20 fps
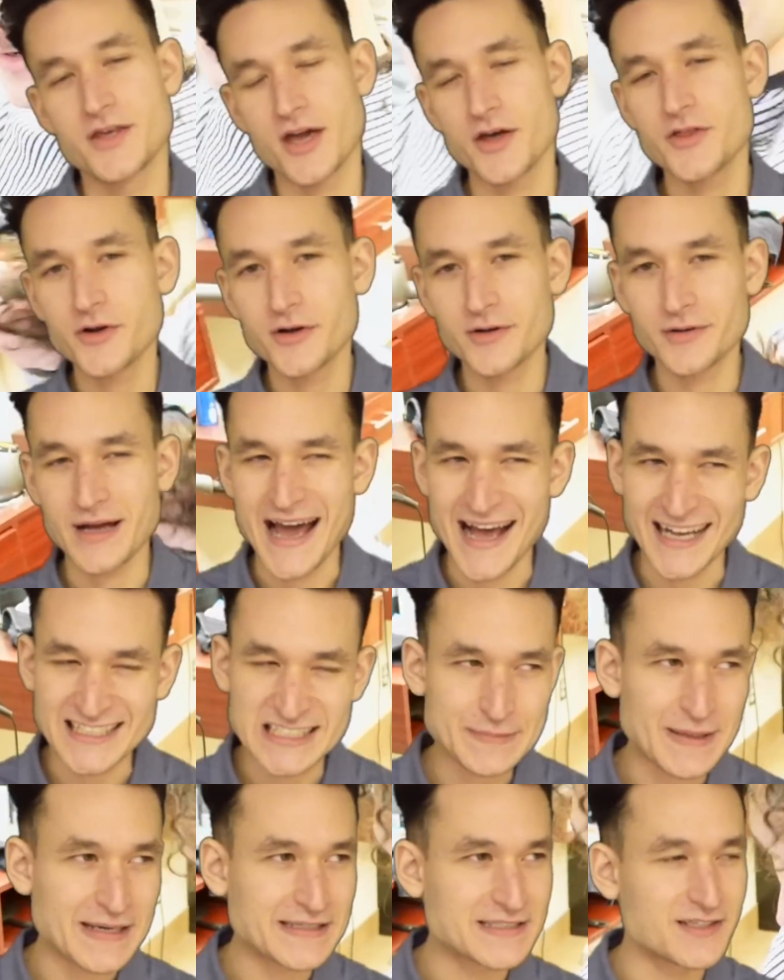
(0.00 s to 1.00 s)
The other
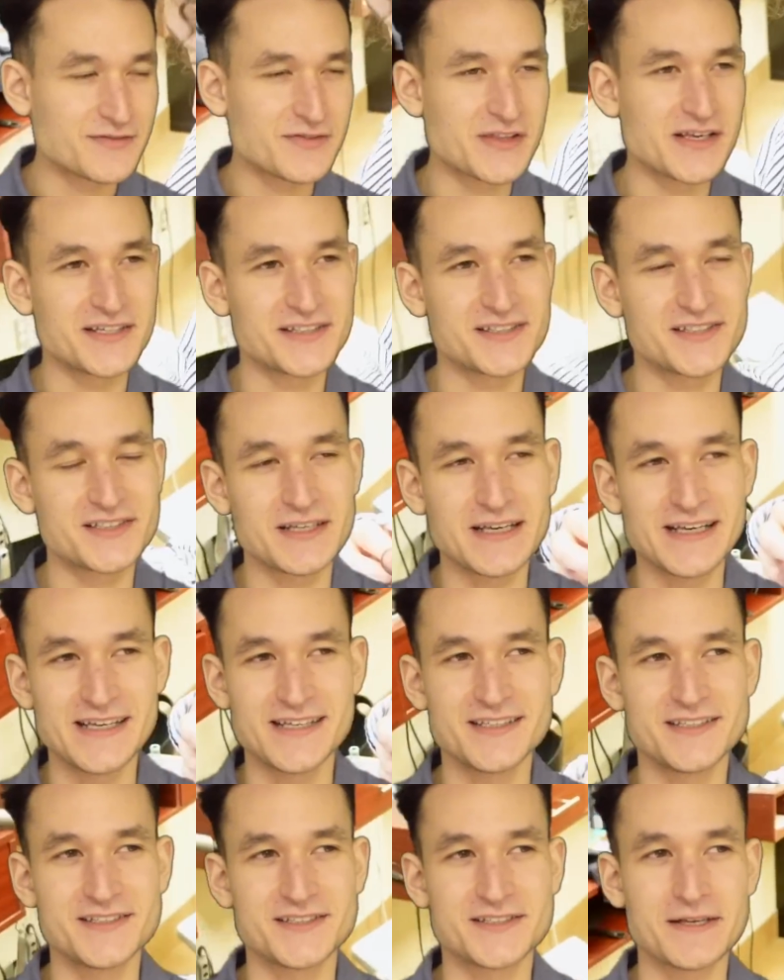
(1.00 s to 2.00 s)
aspect of this
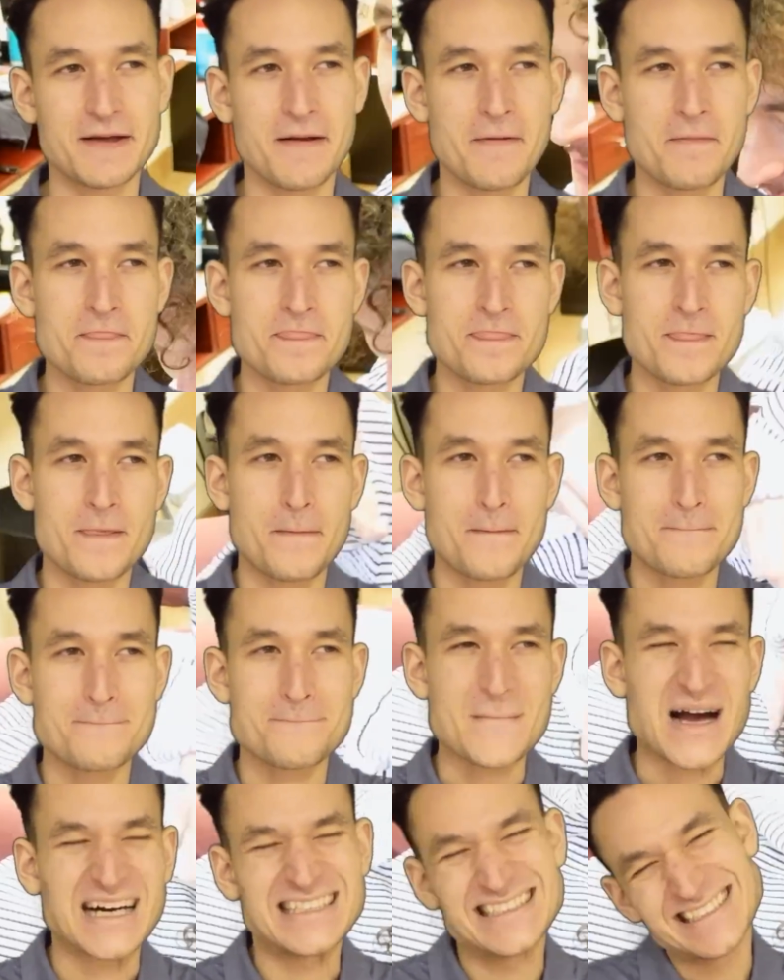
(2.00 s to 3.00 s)
is
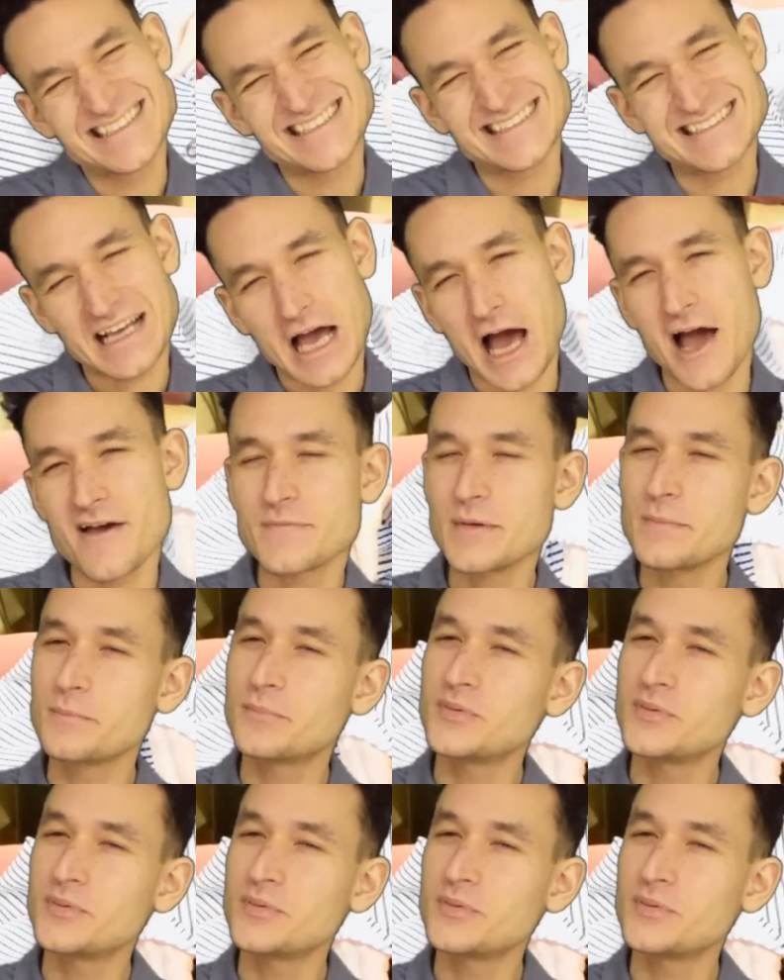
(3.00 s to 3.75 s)
I've been